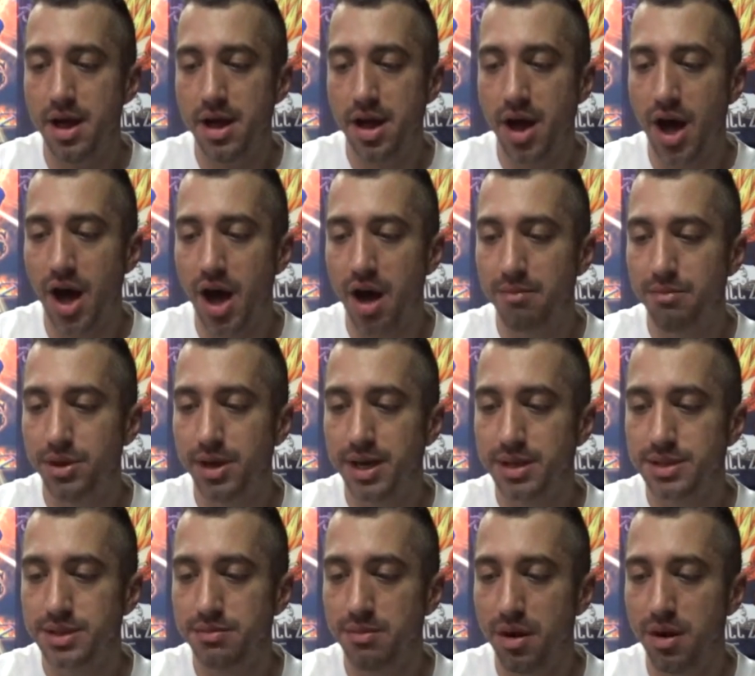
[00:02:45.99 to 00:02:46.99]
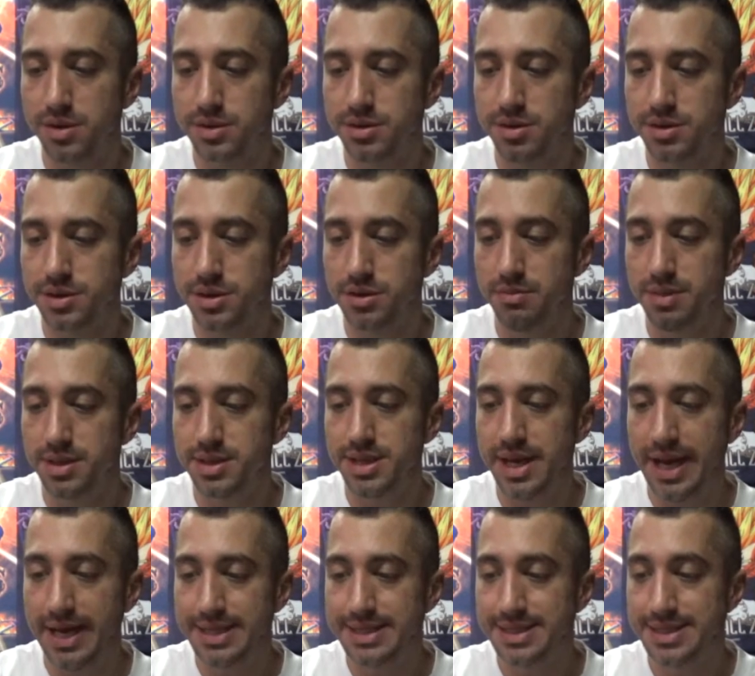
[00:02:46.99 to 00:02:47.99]
You get also some
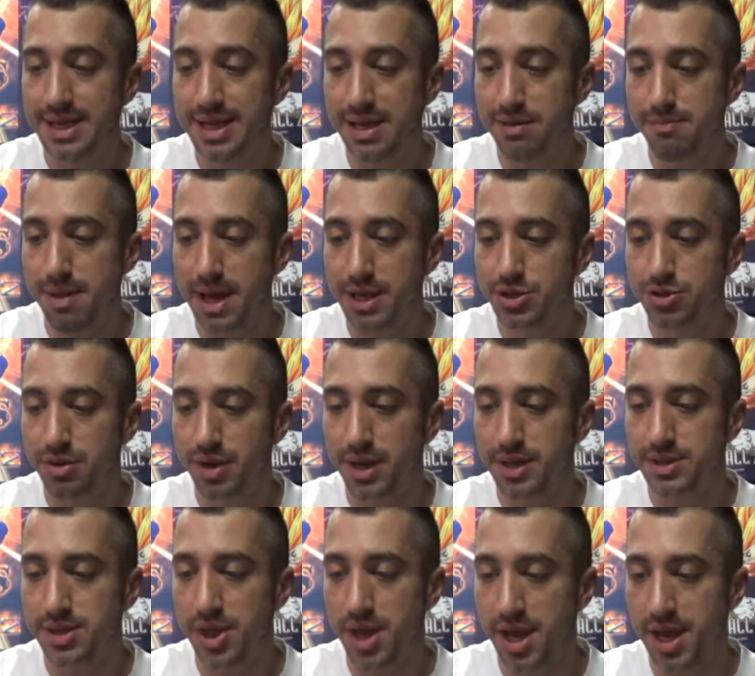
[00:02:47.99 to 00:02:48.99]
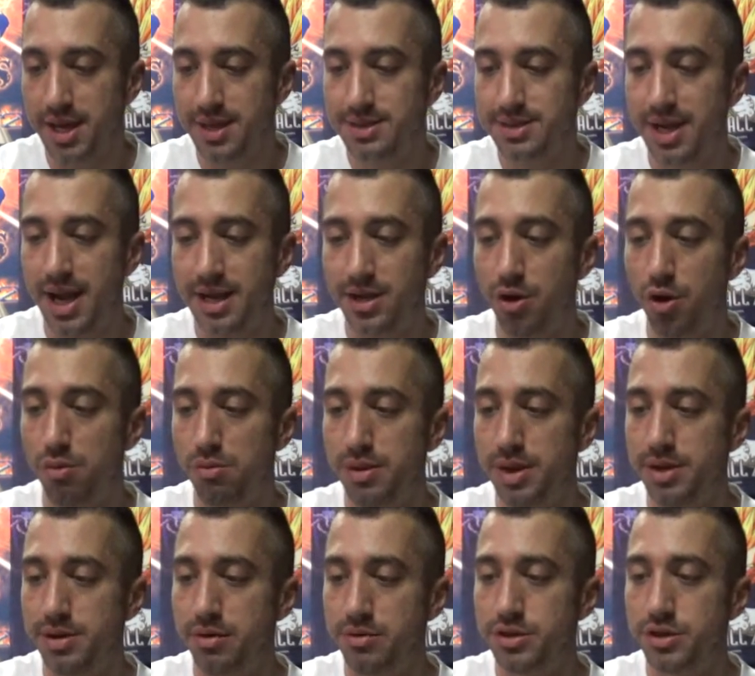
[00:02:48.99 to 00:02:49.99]
intensity matrix things that I don't
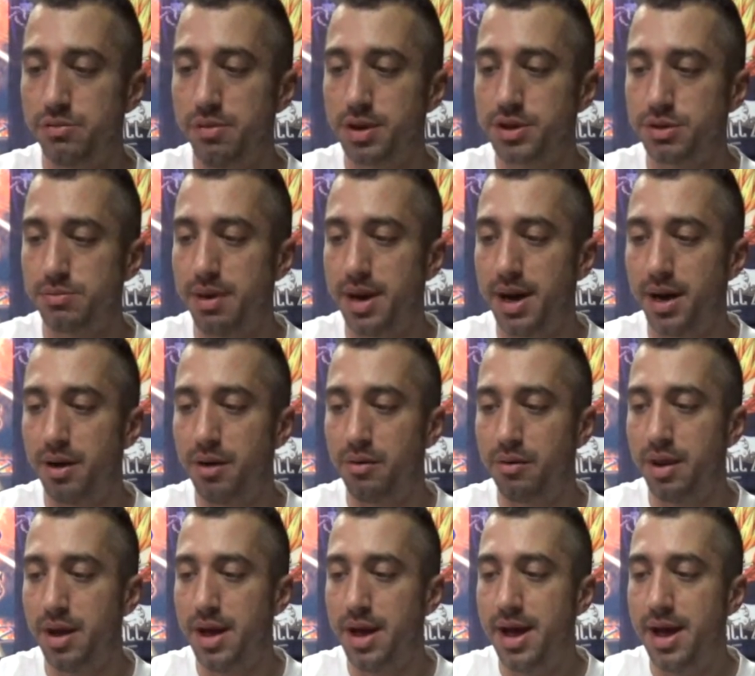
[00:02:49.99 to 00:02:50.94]
really know too much about.